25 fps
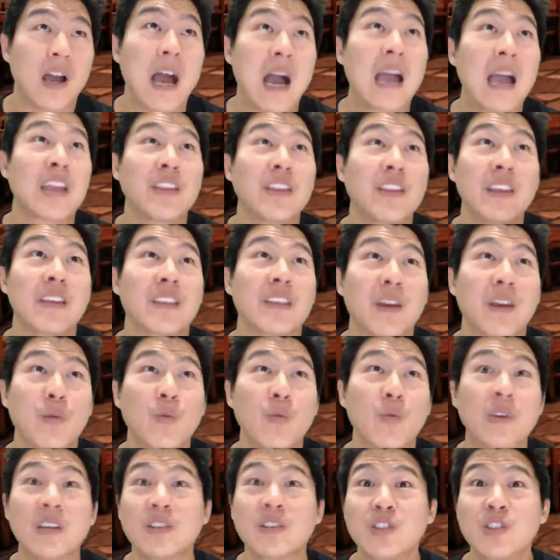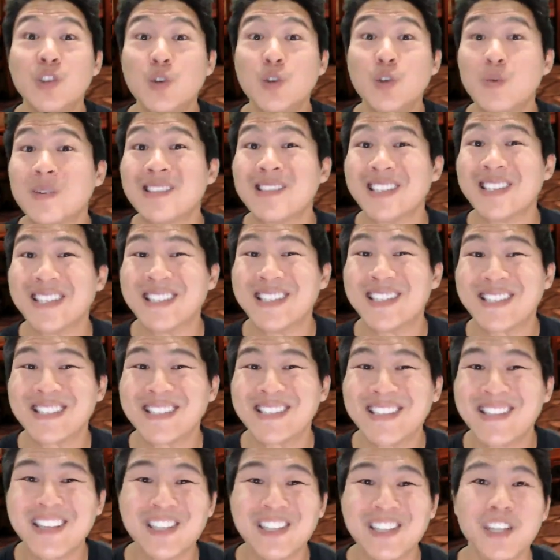I think that we as humans
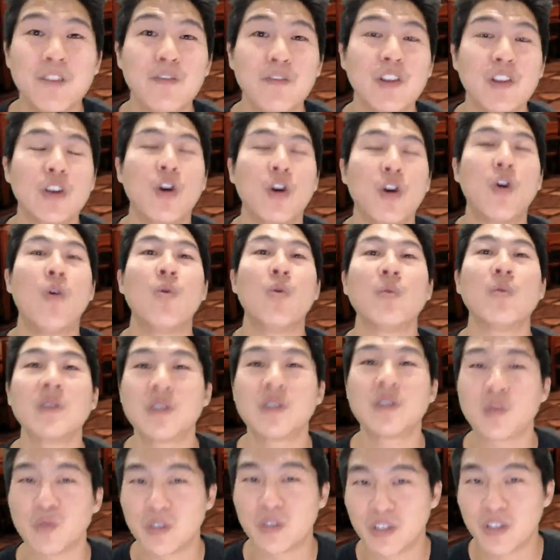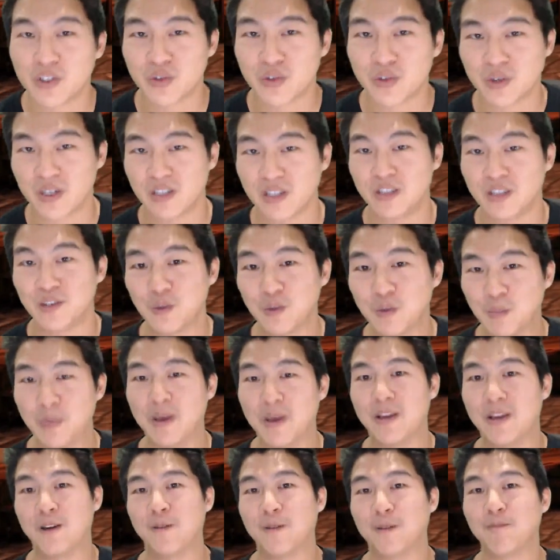instinctively always want to try to do
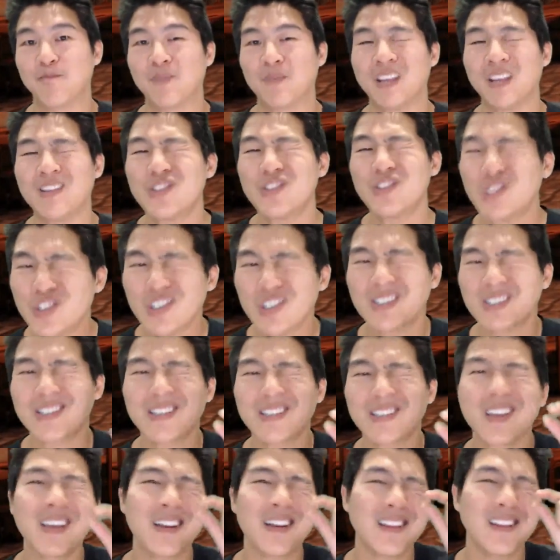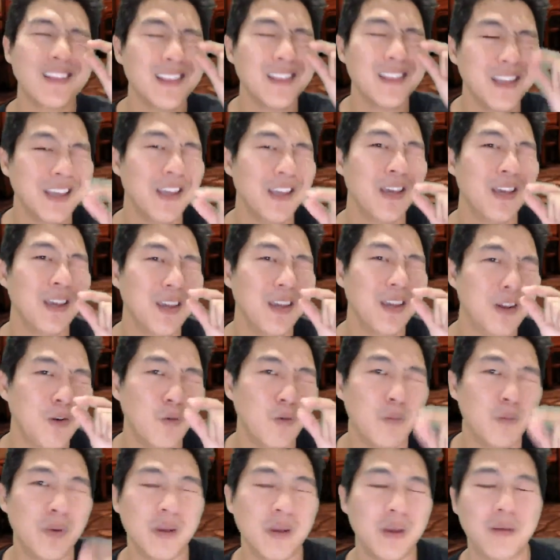better and just get a
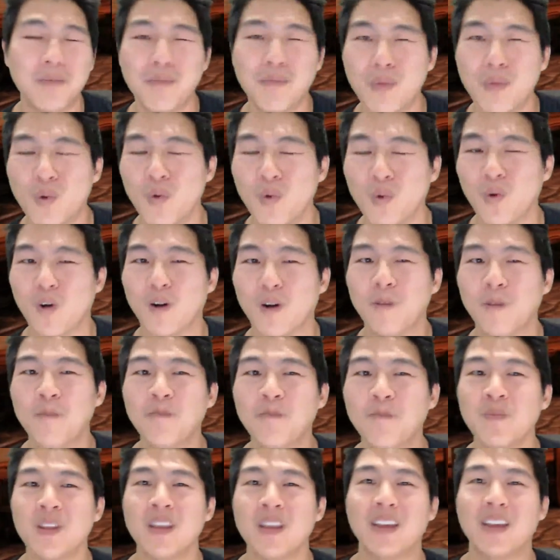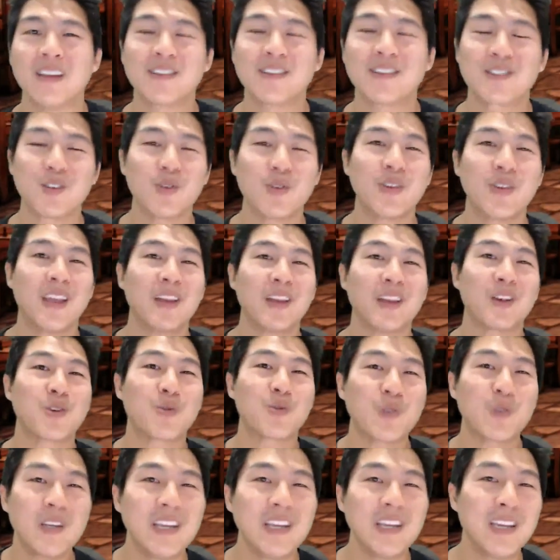little bit more. And so that
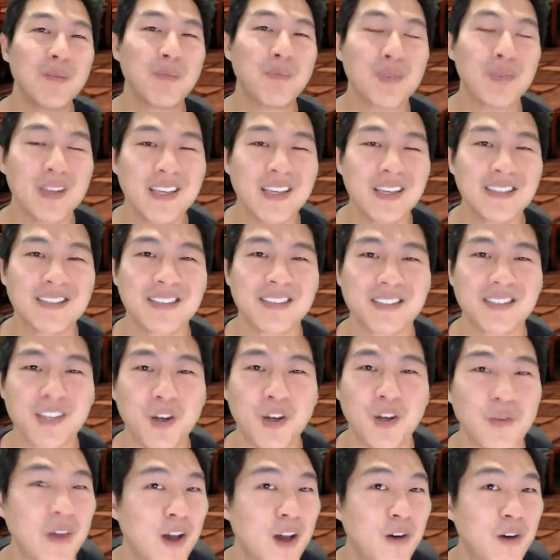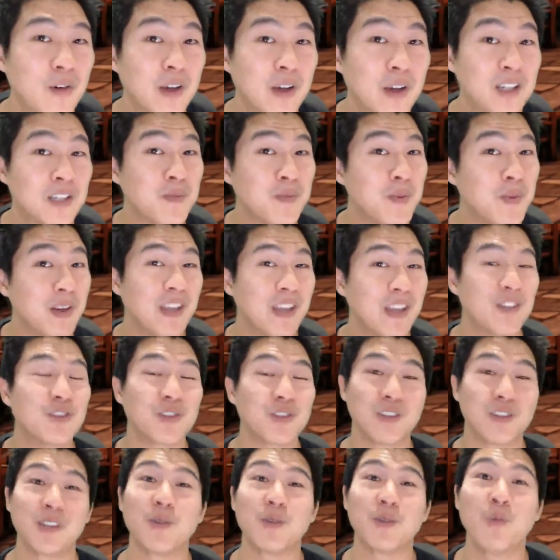greed plays itself out
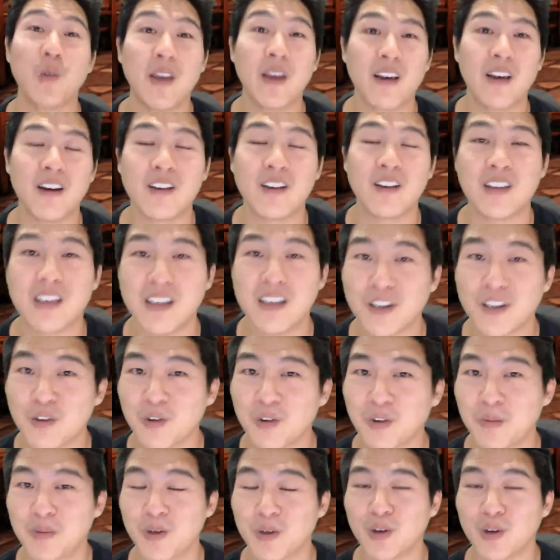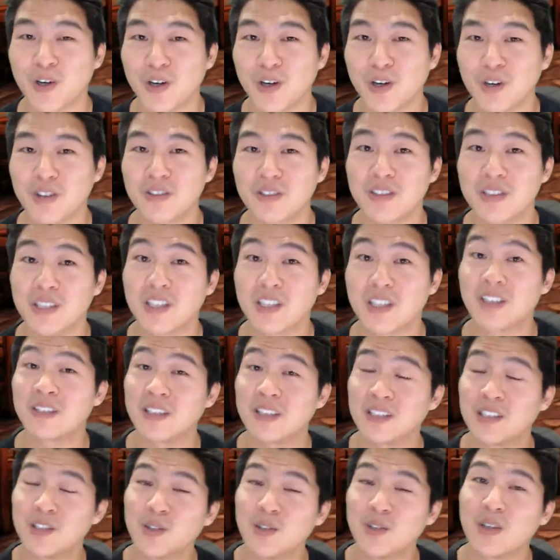exponentially well in cryptocurrency, because
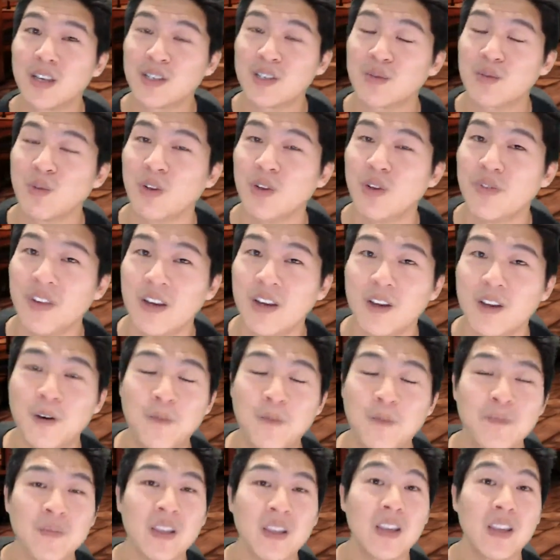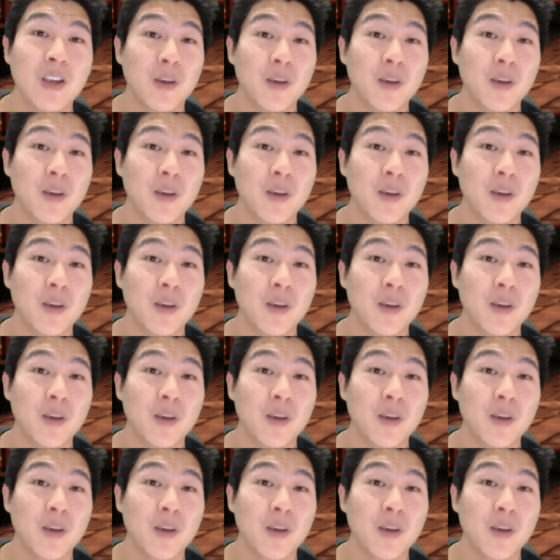as you guys well know,